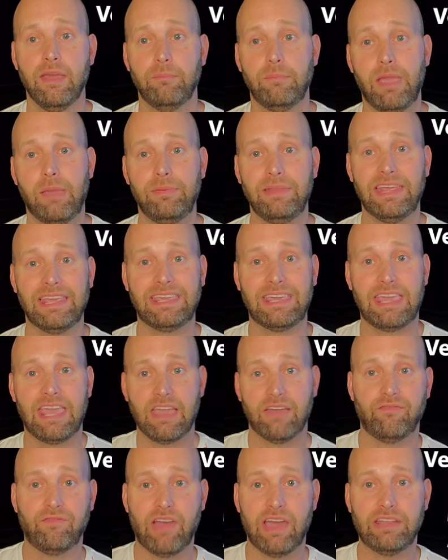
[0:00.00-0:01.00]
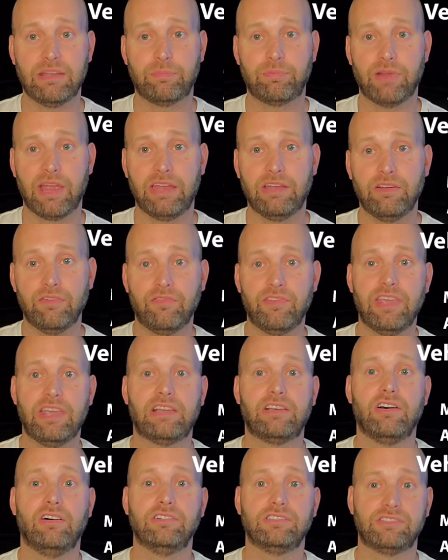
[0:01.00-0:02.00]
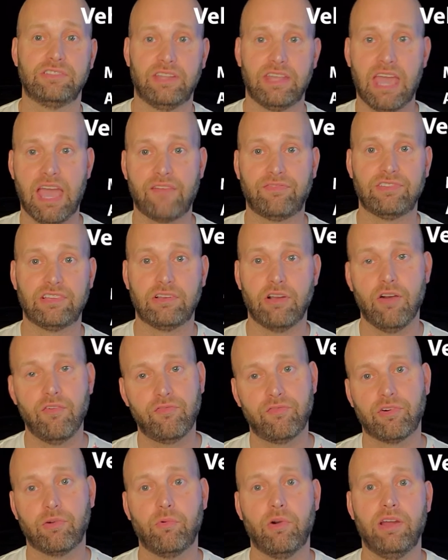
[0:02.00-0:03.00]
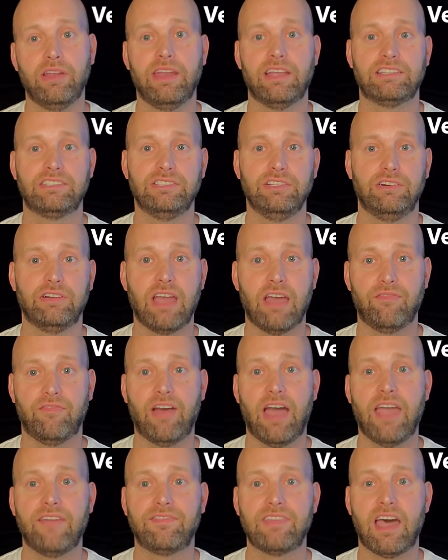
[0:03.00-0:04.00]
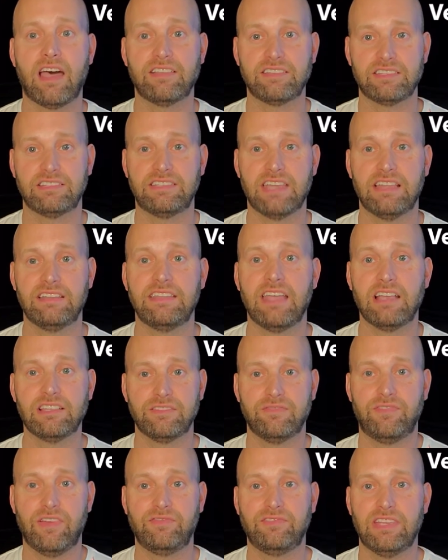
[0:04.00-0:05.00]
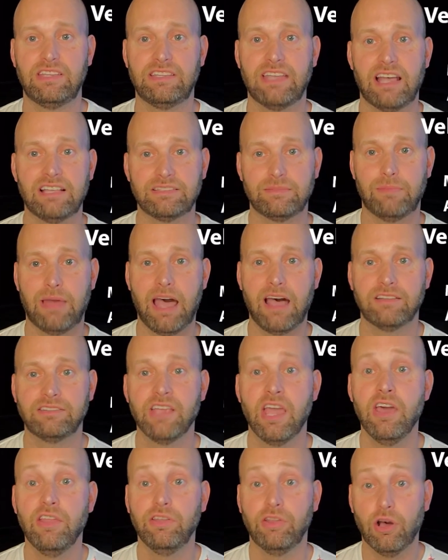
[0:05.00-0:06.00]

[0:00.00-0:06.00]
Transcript: maybe they can't find the brand new vehicle, so they have to go for one that's, you know, got 5,000, 10,000, 15,000 miles.